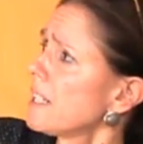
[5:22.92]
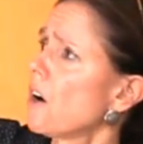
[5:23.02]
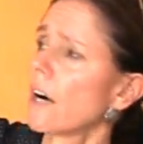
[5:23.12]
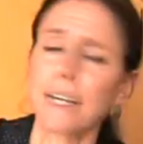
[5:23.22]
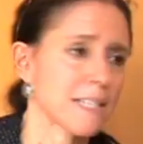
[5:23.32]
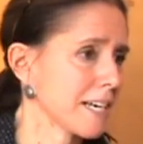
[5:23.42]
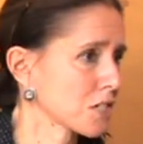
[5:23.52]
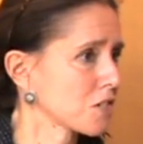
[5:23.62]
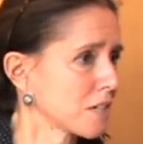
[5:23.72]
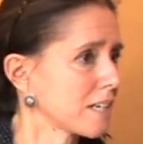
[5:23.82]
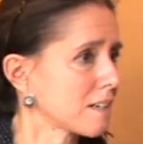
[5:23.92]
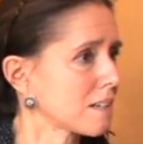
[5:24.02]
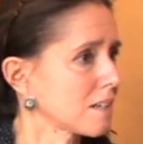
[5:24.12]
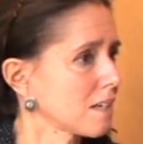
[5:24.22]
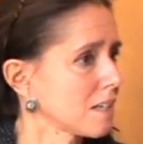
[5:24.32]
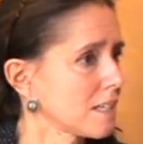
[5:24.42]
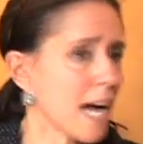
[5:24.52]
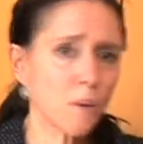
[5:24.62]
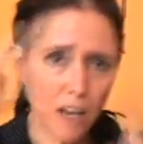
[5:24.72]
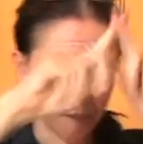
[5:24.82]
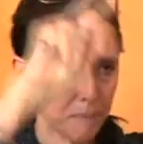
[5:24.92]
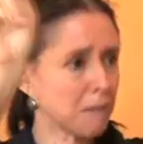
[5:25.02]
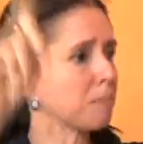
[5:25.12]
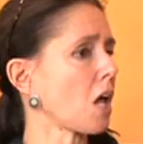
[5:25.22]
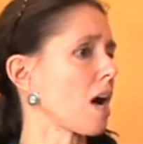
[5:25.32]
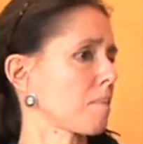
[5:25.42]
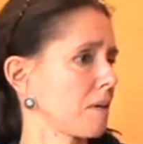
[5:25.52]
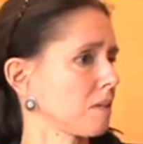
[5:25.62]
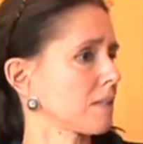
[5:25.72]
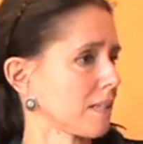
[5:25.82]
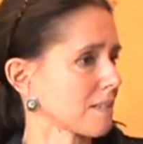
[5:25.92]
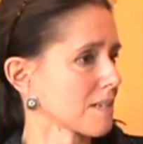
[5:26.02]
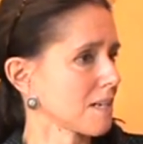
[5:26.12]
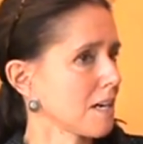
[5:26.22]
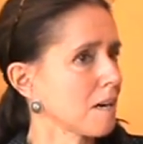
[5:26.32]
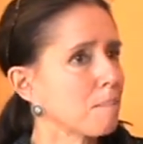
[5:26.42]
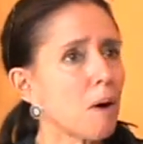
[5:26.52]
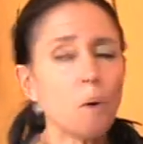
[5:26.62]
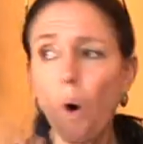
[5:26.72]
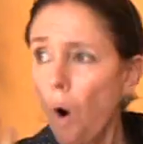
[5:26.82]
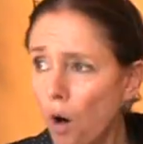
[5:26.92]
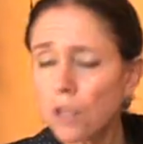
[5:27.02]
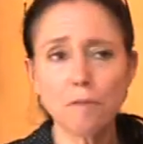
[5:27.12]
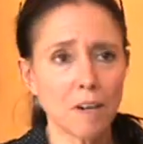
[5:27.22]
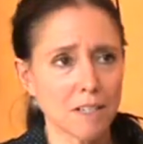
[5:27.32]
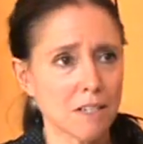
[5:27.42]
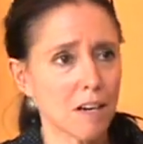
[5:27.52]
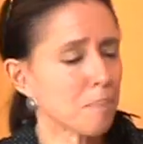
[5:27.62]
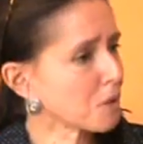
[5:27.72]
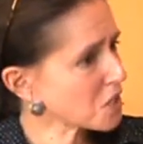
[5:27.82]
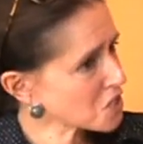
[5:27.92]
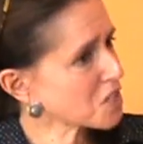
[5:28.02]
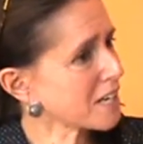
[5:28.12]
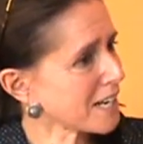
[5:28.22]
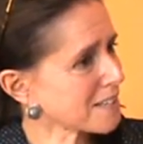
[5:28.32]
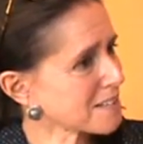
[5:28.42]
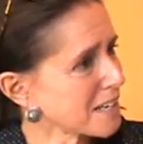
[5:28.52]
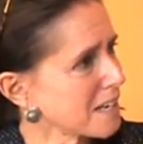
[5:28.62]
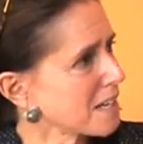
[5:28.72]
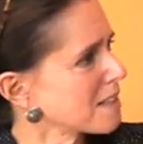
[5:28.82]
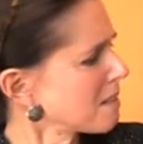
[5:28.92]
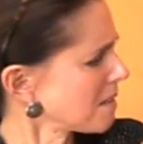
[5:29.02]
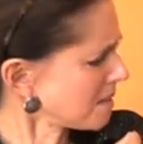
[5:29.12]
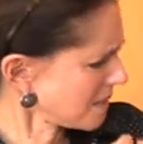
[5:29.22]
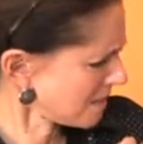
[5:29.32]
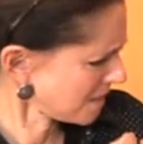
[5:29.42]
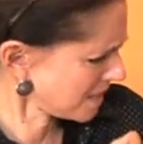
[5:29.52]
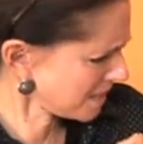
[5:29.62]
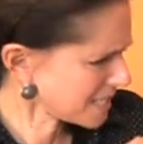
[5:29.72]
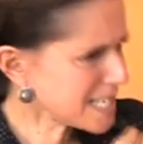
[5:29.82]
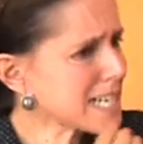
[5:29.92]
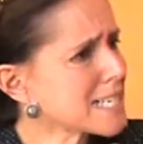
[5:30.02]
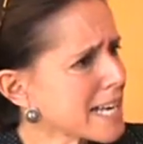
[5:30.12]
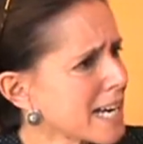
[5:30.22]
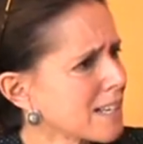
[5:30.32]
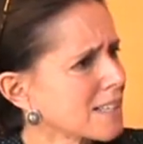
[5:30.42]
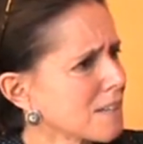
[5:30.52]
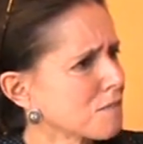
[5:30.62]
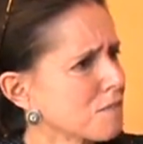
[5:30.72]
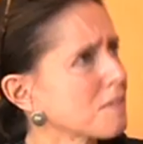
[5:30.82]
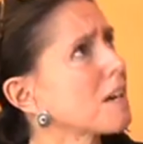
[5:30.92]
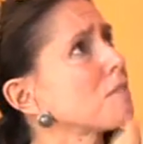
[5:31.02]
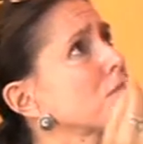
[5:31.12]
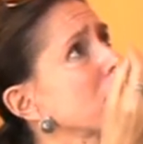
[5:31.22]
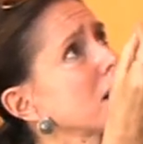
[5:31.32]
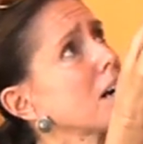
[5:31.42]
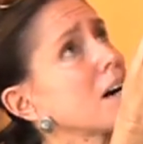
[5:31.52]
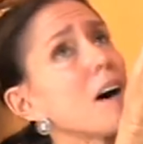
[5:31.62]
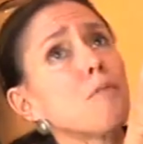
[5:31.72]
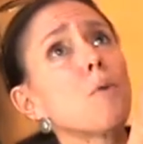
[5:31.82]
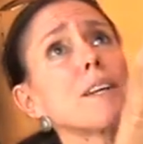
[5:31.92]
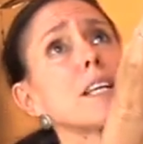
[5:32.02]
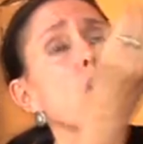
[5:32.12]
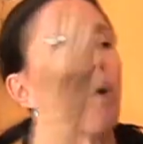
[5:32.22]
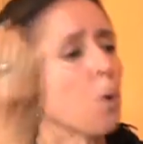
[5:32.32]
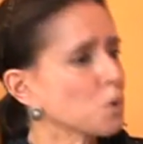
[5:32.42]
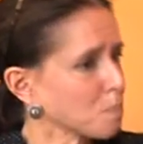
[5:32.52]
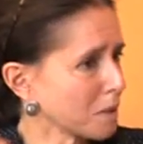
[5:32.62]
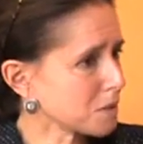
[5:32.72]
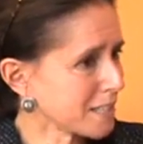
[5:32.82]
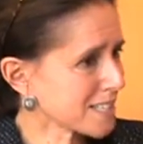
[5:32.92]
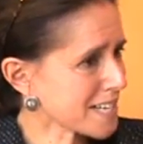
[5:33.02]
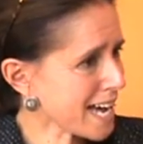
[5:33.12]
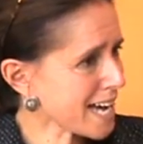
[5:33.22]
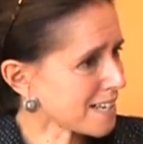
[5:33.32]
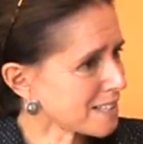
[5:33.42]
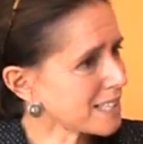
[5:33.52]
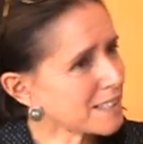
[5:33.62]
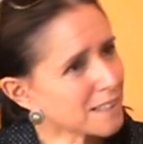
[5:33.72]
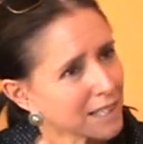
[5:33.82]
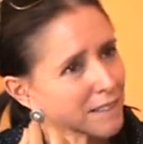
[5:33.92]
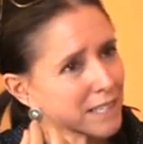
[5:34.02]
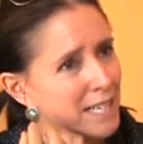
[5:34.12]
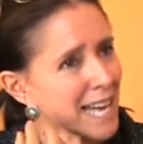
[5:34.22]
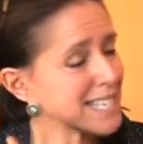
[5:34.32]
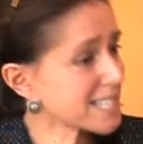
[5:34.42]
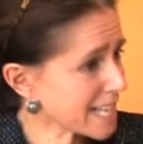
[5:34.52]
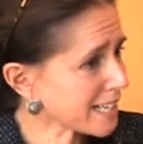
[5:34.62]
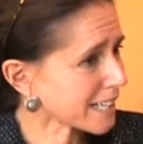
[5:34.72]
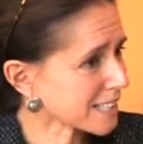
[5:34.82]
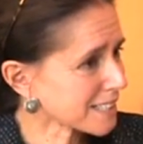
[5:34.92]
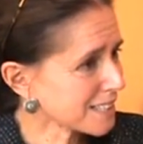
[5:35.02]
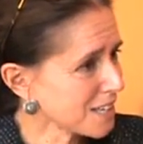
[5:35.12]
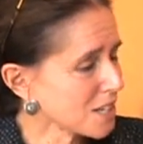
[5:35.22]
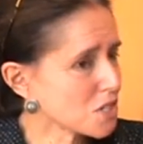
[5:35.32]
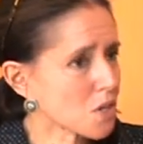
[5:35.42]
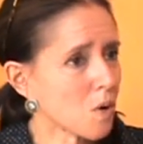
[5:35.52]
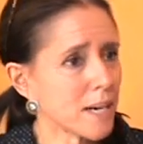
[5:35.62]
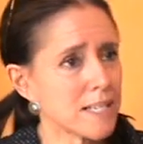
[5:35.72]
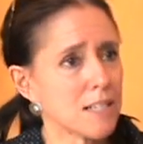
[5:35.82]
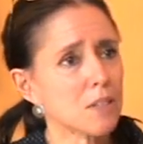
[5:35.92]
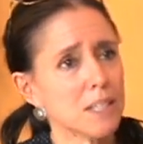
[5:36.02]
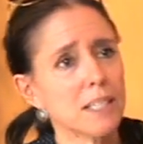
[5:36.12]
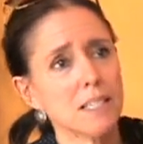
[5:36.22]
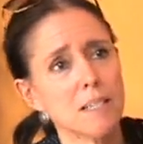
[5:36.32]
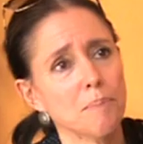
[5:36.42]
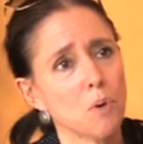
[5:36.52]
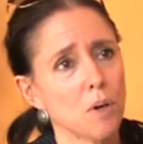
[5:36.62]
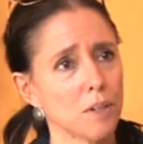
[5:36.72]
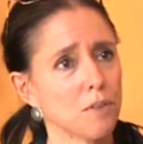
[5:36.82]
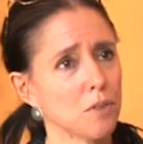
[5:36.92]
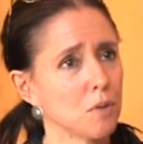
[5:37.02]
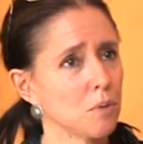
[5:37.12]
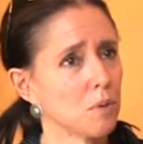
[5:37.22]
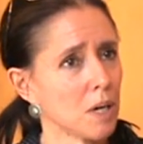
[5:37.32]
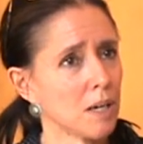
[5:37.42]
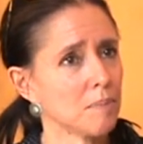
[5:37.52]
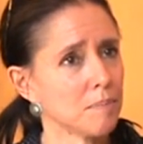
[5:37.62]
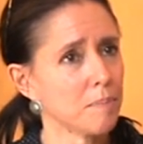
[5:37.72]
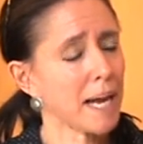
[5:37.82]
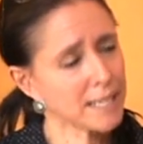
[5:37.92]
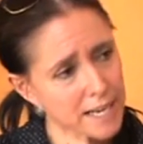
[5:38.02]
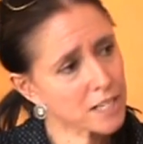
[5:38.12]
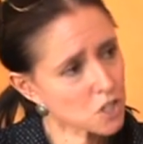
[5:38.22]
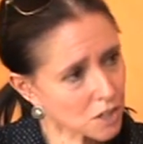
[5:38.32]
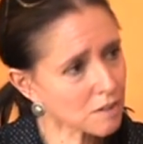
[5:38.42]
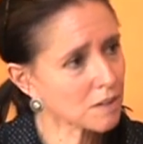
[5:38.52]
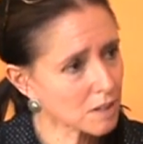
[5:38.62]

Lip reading: the architecture here. Now we have big block buildings, but all of us appreciate the detail of what the old buildings had, the aesthetic. So I still think it's important to pay attention